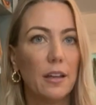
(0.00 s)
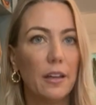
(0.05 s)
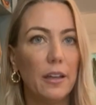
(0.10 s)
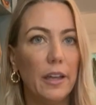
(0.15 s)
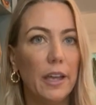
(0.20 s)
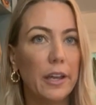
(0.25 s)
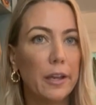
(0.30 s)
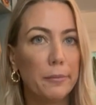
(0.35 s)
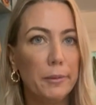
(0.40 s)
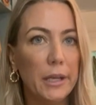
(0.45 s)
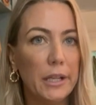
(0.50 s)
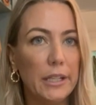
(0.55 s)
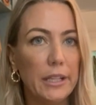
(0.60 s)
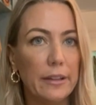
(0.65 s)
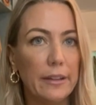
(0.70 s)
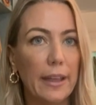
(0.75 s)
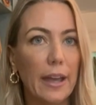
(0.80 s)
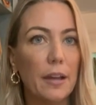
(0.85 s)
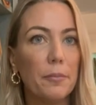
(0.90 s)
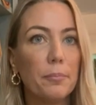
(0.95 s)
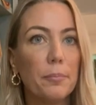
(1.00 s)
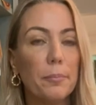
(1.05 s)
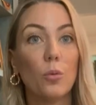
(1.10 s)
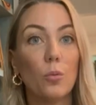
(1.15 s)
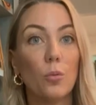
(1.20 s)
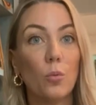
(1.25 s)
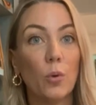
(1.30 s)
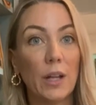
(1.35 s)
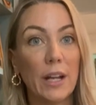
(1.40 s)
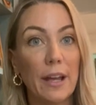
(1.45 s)
It could be any of that,
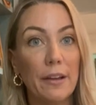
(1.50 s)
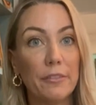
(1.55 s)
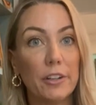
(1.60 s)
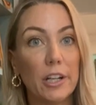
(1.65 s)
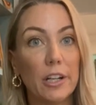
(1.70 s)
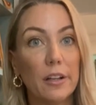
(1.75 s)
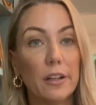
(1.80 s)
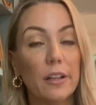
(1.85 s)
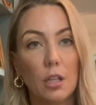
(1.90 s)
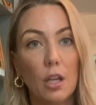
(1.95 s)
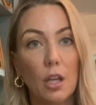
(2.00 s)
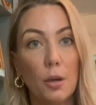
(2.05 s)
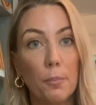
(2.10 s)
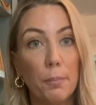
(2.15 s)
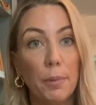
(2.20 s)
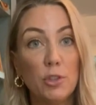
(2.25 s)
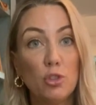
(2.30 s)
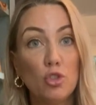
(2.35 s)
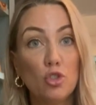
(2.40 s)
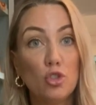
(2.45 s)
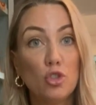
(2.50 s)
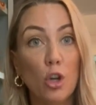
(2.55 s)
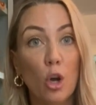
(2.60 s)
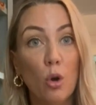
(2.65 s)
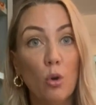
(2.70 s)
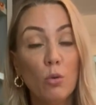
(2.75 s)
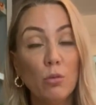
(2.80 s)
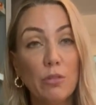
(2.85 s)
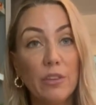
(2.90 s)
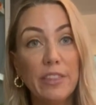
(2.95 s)
whatever. But
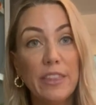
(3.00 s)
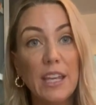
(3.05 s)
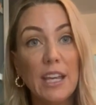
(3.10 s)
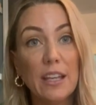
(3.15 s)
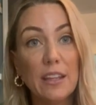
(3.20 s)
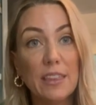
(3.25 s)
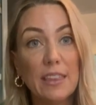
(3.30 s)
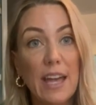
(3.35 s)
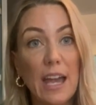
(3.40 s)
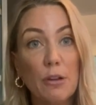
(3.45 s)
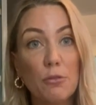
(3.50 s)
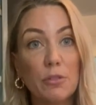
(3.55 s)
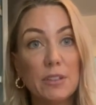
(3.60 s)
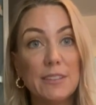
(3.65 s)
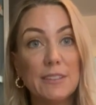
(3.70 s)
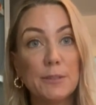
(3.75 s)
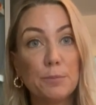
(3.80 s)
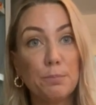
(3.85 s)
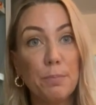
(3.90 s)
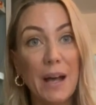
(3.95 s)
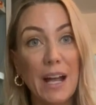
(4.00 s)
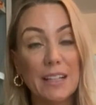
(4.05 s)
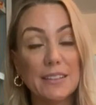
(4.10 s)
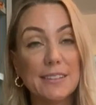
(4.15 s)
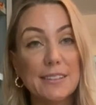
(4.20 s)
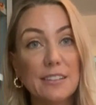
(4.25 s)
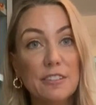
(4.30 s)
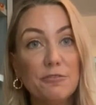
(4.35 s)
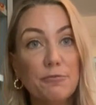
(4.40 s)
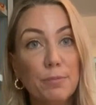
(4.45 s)
don't think that
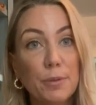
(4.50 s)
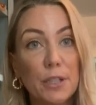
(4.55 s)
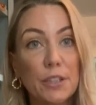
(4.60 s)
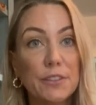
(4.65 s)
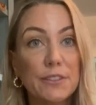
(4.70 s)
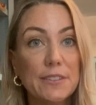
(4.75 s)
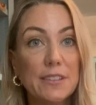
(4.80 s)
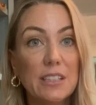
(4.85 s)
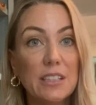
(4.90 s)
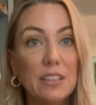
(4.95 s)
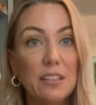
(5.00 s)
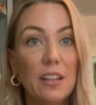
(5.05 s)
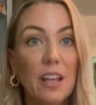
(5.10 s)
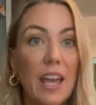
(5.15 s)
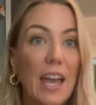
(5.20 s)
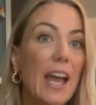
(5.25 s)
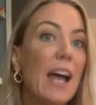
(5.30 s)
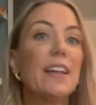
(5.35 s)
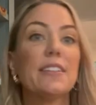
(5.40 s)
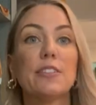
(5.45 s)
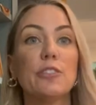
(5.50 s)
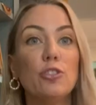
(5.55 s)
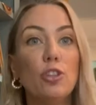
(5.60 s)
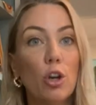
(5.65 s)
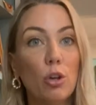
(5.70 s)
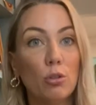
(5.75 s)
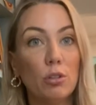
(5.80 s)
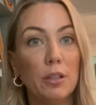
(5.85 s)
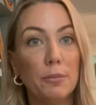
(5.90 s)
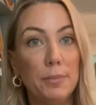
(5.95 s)
responsive person has
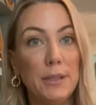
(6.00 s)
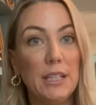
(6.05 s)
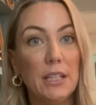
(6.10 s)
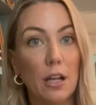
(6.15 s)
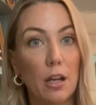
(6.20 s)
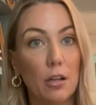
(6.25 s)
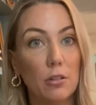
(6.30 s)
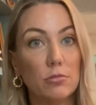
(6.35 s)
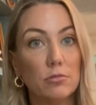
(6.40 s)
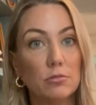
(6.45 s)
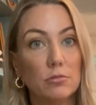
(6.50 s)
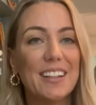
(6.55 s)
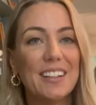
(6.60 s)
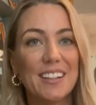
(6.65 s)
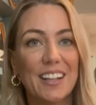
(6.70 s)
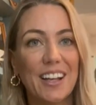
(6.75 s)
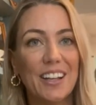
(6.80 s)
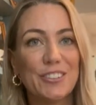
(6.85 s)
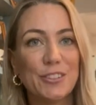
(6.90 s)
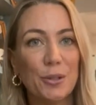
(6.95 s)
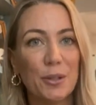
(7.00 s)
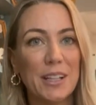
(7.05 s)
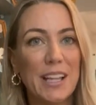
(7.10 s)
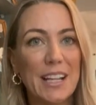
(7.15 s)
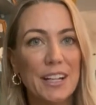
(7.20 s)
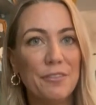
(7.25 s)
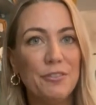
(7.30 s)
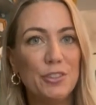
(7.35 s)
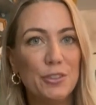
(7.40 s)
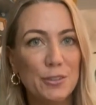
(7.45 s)
no libido. So a
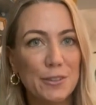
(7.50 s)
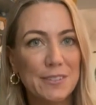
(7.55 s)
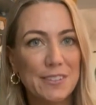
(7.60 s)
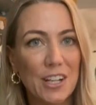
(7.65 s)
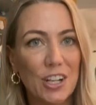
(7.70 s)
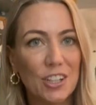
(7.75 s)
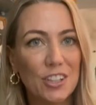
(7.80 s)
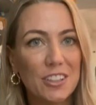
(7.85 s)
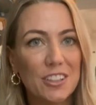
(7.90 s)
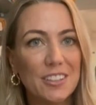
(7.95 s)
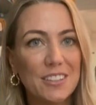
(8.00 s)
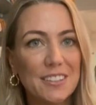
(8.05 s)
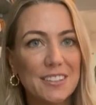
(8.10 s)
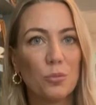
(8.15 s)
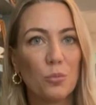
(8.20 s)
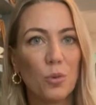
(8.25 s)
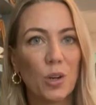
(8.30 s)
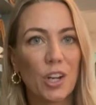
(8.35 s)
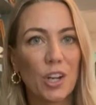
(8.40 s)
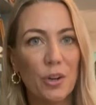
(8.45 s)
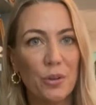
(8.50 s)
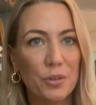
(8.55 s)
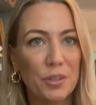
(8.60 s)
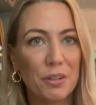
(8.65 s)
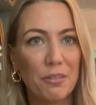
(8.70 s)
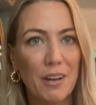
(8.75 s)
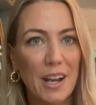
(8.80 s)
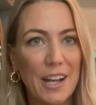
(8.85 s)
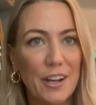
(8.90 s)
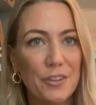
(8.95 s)
lot of news articles were going
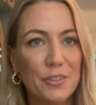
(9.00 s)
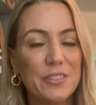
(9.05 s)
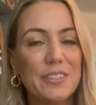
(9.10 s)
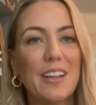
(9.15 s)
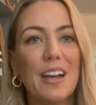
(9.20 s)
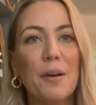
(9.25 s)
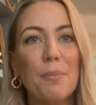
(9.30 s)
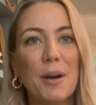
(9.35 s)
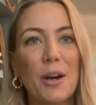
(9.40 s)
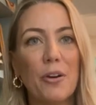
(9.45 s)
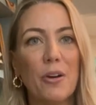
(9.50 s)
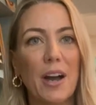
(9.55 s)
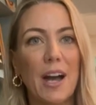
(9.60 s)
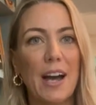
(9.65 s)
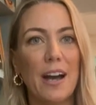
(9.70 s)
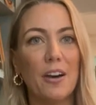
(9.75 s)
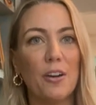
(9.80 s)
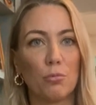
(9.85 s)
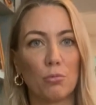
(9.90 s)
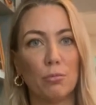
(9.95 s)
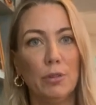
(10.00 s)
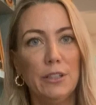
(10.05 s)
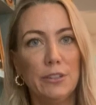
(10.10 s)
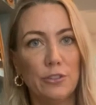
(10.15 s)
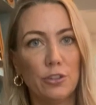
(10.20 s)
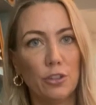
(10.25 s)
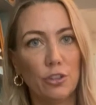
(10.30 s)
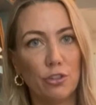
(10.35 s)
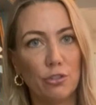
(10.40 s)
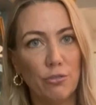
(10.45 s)
around about how
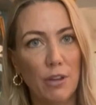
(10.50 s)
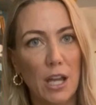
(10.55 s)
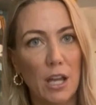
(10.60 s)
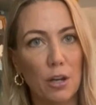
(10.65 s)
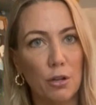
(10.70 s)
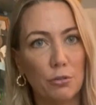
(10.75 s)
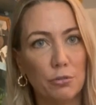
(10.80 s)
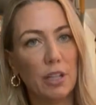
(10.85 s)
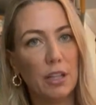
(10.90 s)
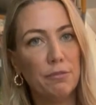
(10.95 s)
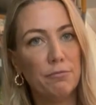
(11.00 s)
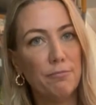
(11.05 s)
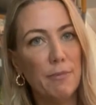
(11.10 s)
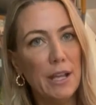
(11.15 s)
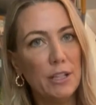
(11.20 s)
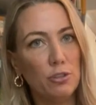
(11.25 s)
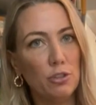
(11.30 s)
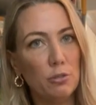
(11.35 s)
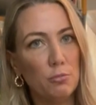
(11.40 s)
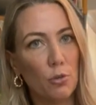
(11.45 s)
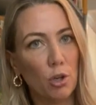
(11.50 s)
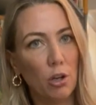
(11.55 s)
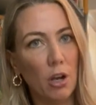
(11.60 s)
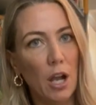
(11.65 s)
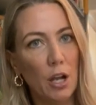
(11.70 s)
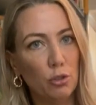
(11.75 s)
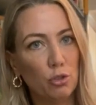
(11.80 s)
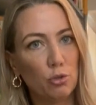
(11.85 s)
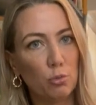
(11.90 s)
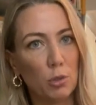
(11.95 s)
research found if men do more
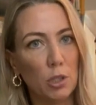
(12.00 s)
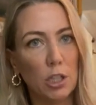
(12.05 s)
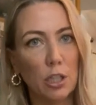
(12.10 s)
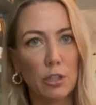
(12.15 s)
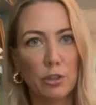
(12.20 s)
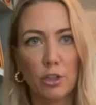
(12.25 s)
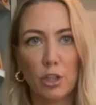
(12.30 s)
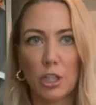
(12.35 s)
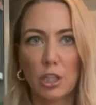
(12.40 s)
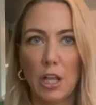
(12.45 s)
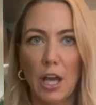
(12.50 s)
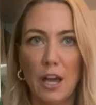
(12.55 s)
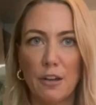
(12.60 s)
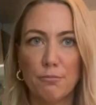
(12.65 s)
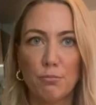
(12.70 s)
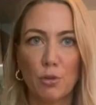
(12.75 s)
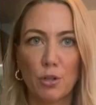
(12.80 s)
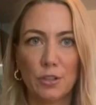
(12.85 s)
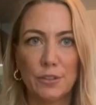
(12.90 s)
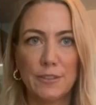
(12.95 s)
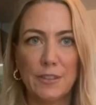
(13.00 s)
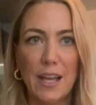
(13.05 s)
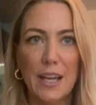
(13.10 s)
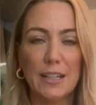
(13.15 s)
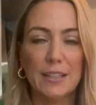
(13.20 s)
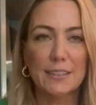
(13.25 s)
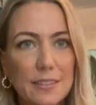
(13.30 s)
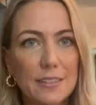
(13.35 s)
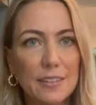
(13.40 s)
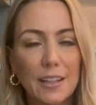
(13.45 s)
housework, they're going to have more
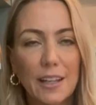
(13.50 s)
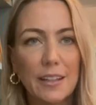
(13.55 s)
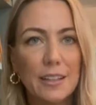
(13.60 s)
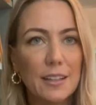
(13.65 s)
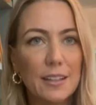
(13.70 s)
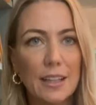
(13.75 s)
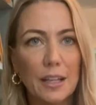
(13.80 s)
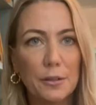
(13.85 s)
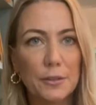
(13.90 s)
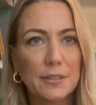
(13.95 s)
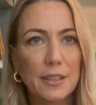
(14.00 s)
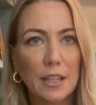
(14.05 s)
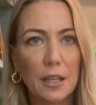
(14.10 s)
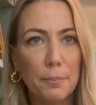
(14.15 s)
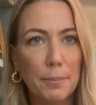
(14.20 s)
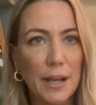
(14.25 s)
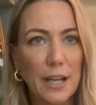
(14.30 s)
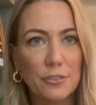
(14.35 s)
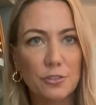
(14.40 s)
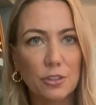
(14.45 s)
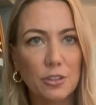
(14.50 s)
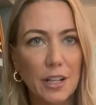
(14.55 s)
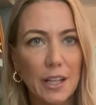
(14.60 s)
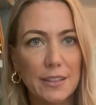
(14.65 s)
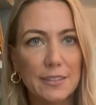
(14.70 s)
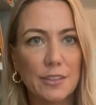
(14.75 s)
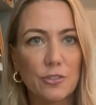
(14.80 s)
sex. I think that was like a bastardized